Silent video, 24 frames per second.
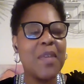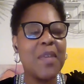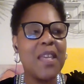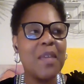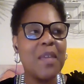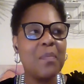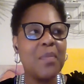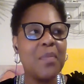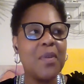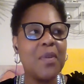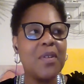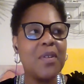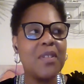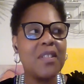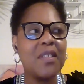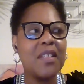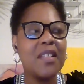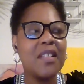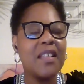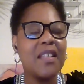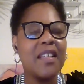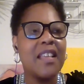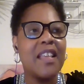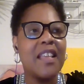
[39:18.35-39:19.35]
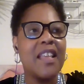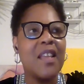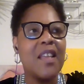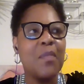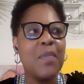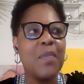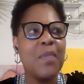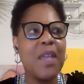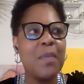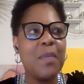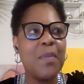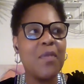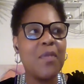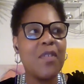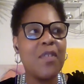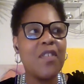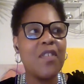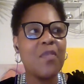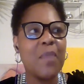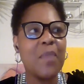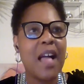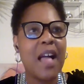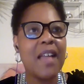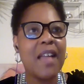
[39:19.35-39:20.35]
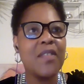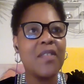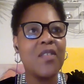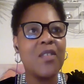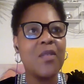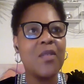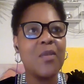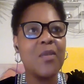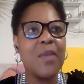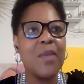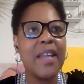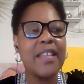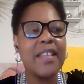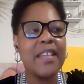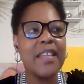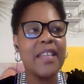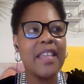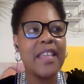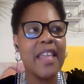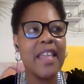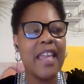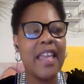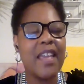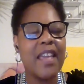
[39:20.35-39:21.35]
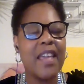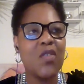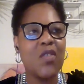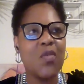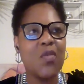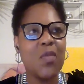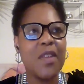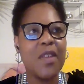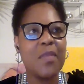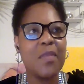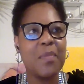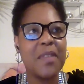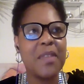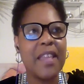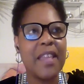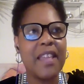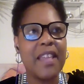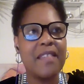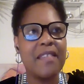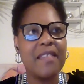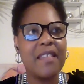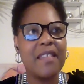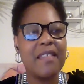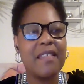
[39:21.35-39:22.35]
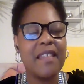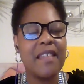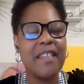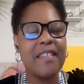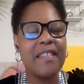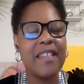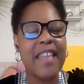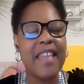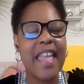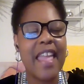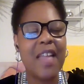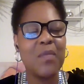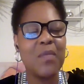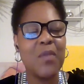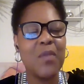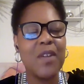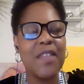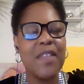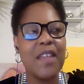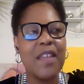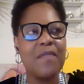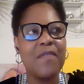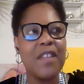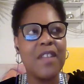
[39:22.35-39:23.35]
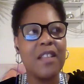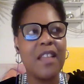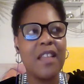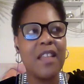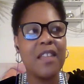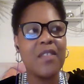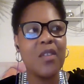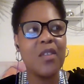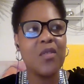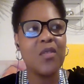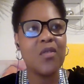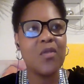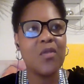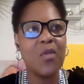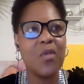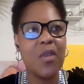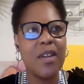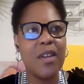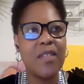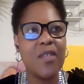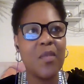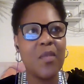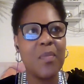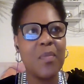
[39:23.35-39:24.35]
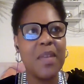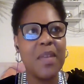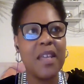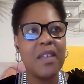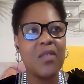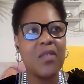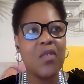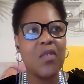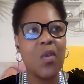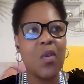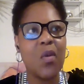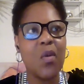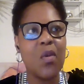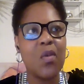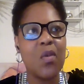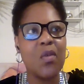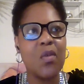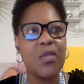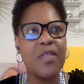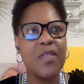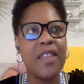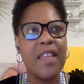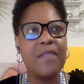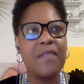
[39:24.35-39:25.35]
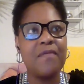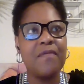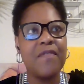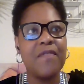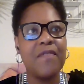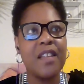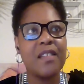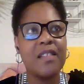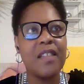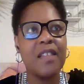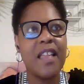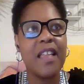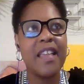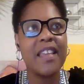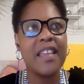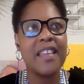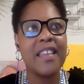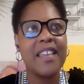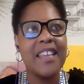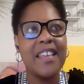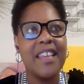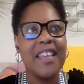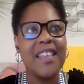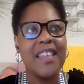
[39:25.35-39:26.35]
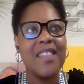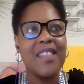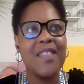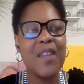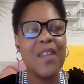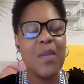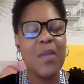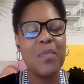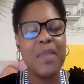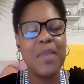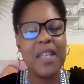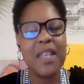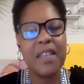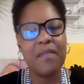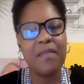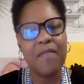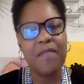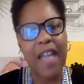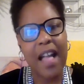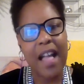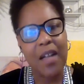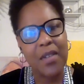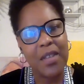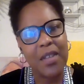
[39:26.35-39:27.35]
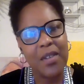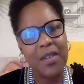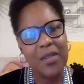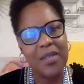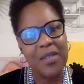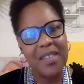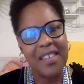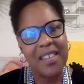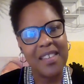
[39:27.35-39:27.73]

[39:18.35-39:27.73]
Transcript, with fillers: People people respond to and engage with places again where they feel like their stories are being told, they feel like they're being valued,